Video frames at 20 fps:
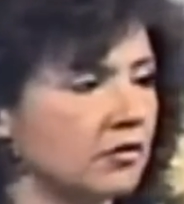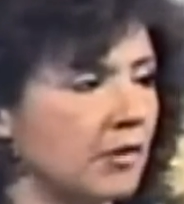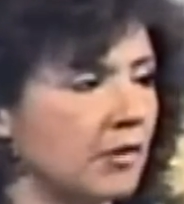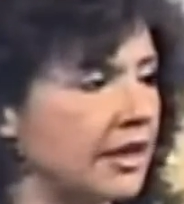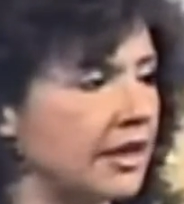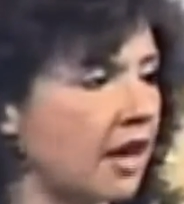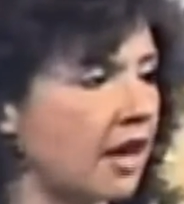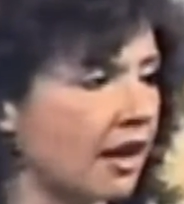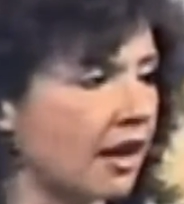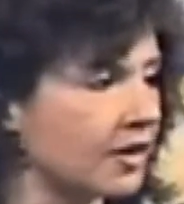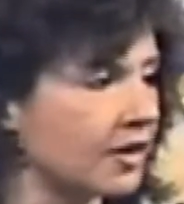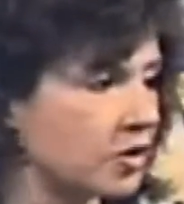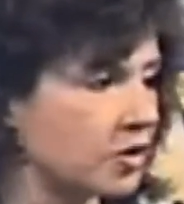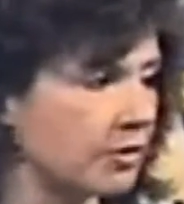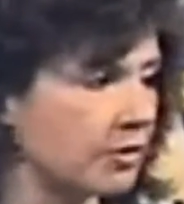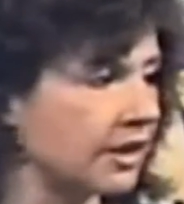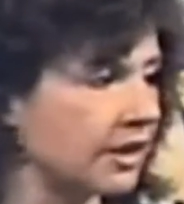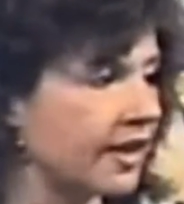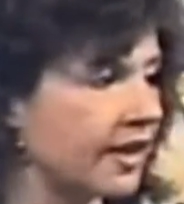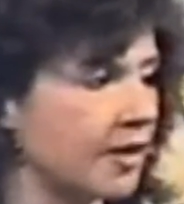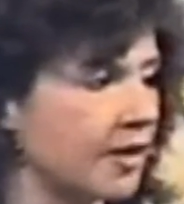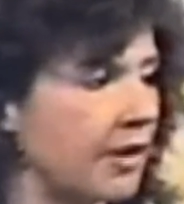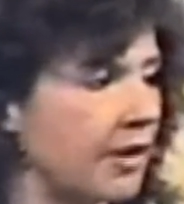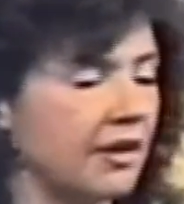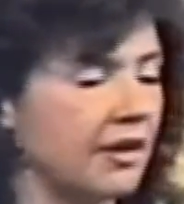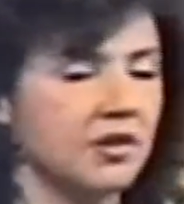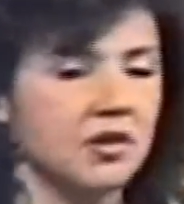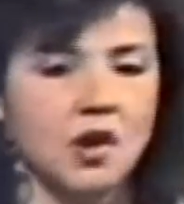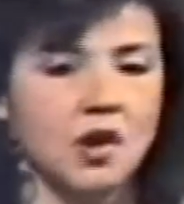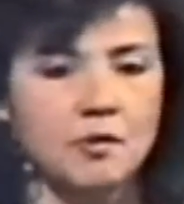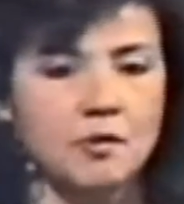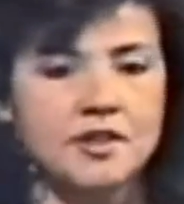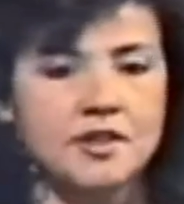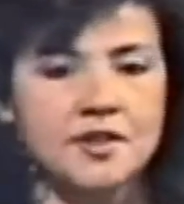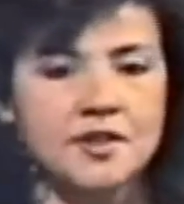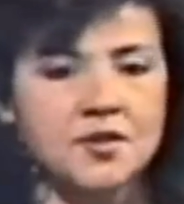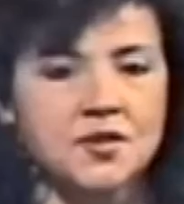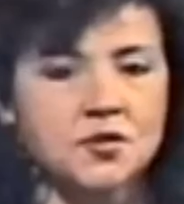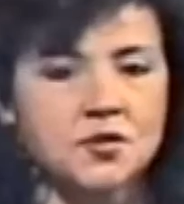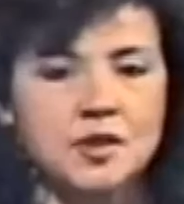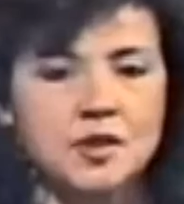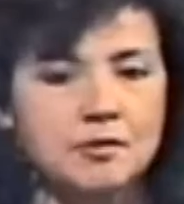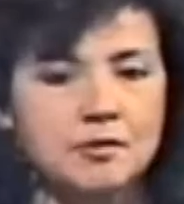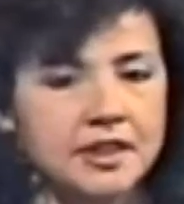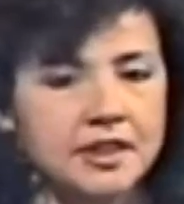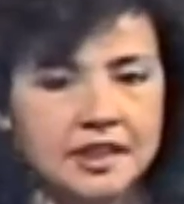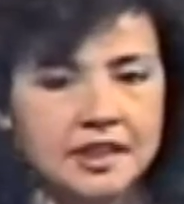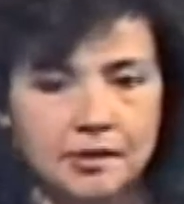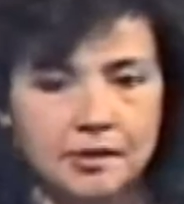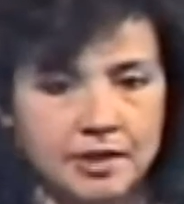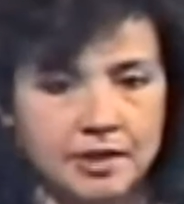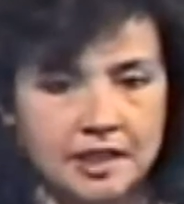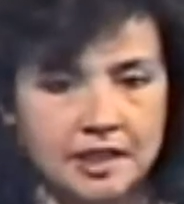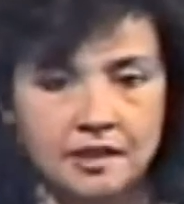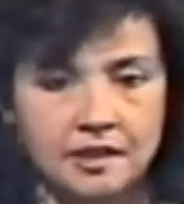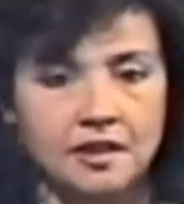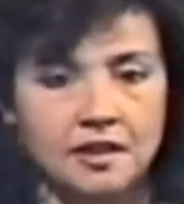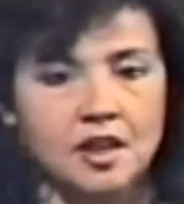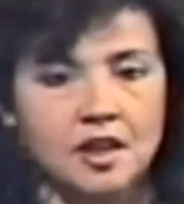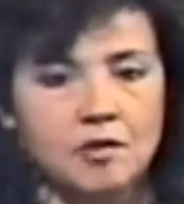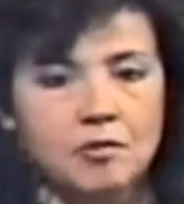my knowledgeability about Dharma is extremely limited,